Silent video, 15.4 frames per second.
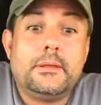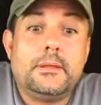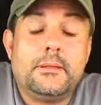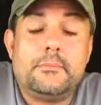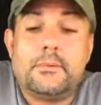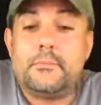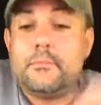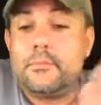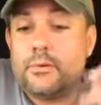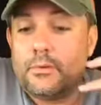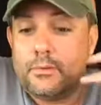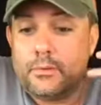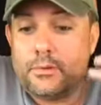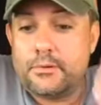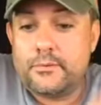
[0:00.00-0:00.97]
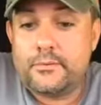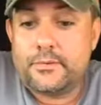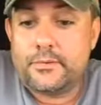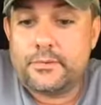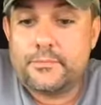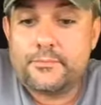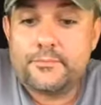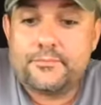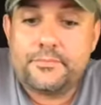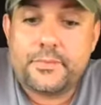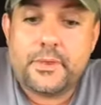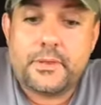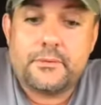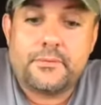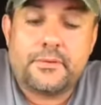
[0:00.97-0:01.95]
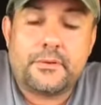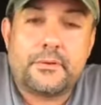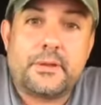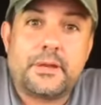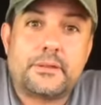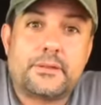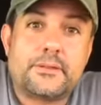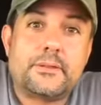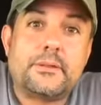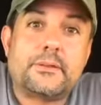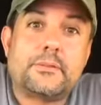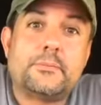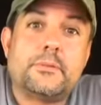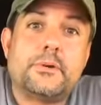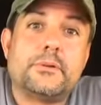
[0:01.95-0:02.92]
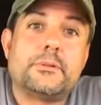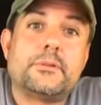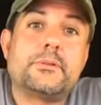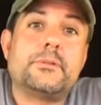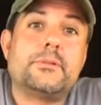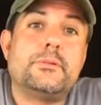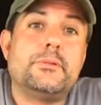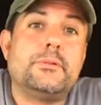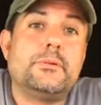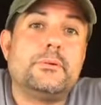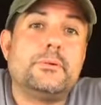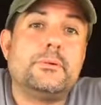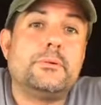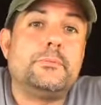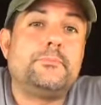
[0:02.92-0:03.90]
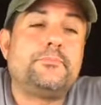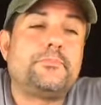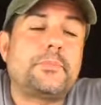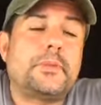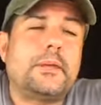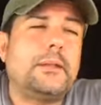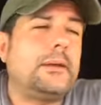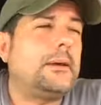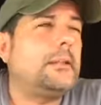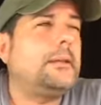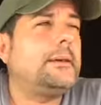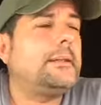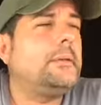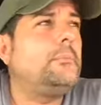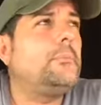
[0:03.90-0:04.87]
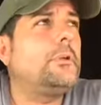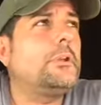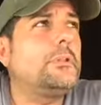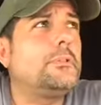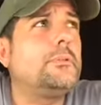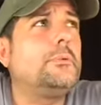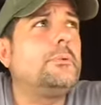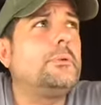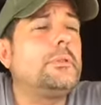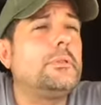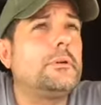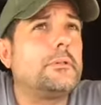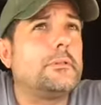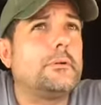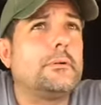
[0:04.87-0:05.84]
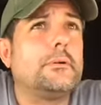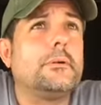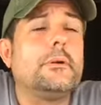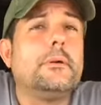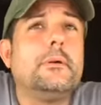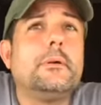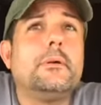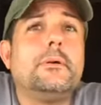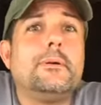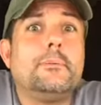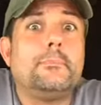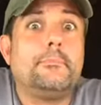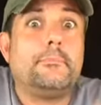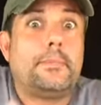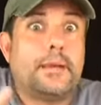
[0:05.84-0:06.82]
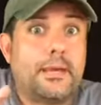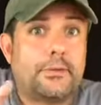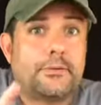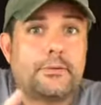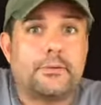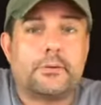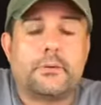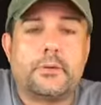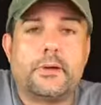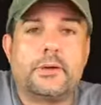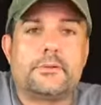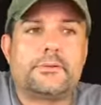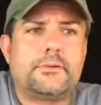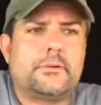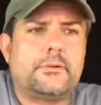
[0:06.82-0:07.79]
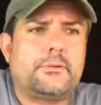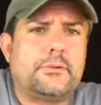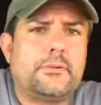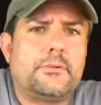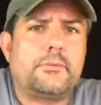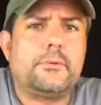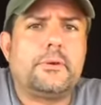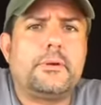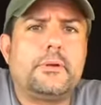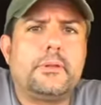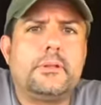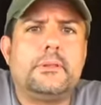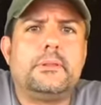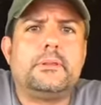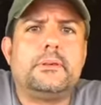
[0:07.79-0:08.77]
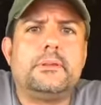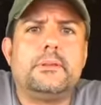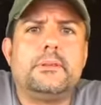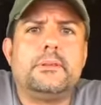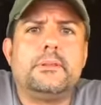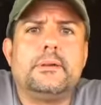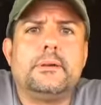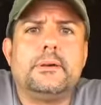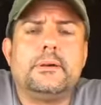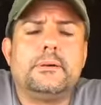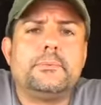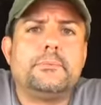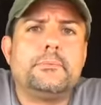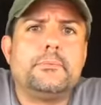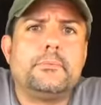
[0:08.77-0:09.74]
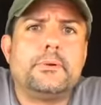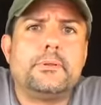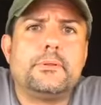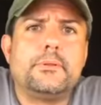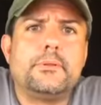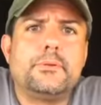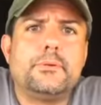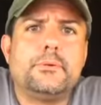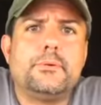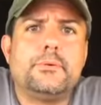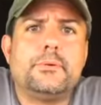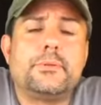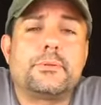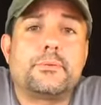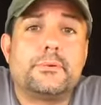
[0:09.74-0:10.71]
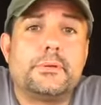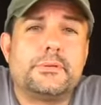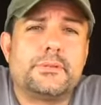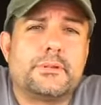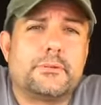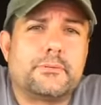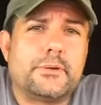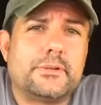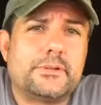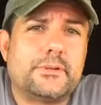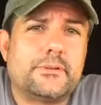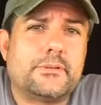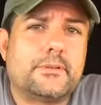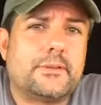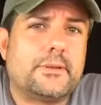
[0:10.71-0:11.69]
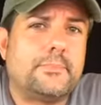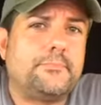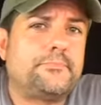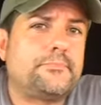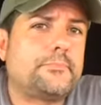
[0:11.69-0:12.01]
I've been mulling over for the last 6 months to do. I didn't want to do another masterclass series. We already did 1, 2, and 3 generations of them.